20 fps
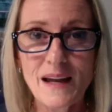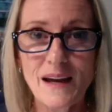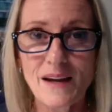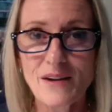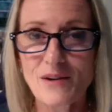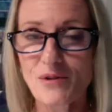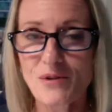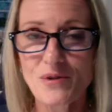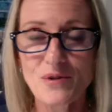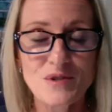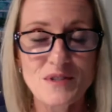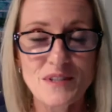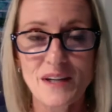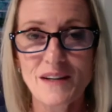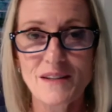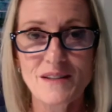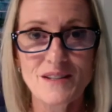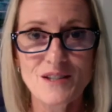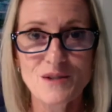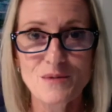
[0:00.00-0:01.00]
I don't know,
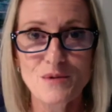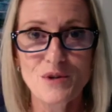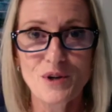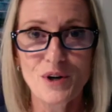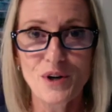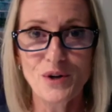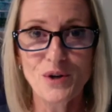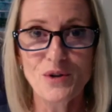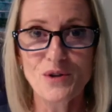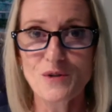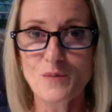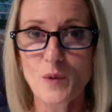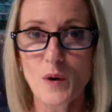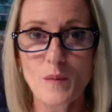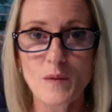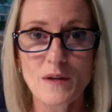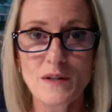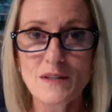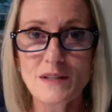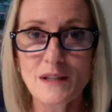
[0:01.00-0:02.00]
scientists would argue there's
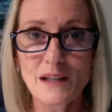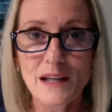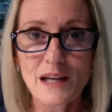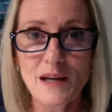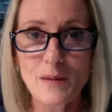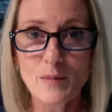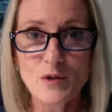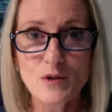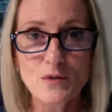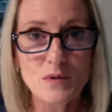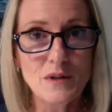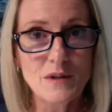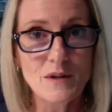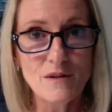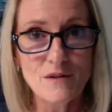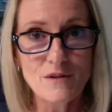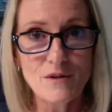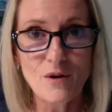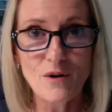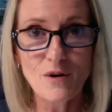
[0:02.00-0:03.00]
probably a delay between the
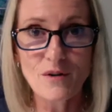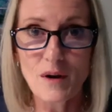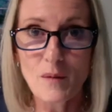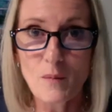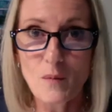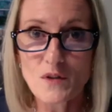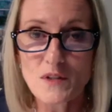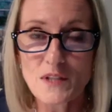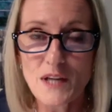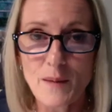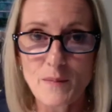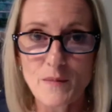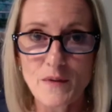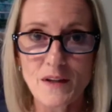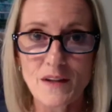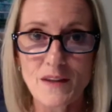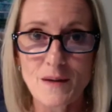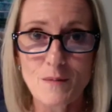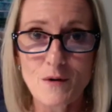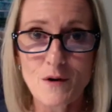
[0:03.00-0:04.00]
thought and what's happening
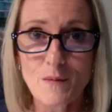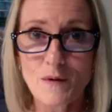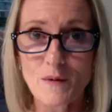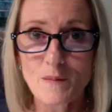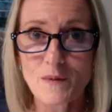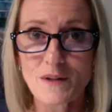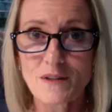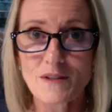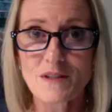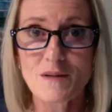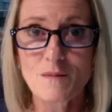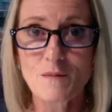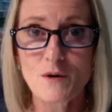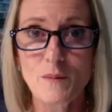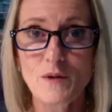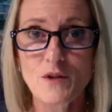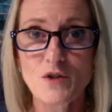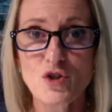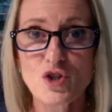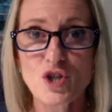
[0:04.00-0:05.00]
in the moment, because the
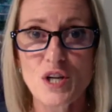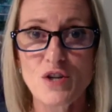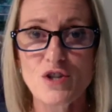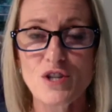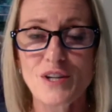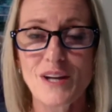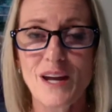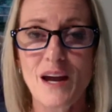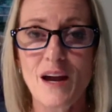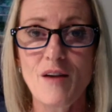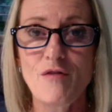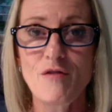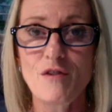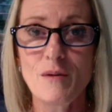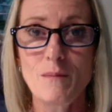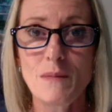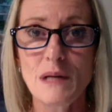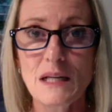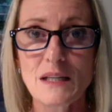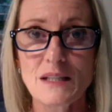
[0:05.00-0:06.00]
moment's changing every
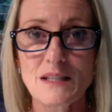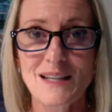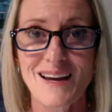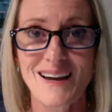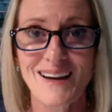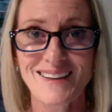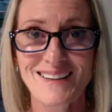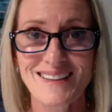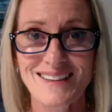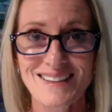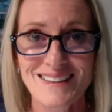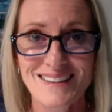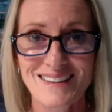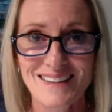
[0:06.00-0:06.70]
millisecond.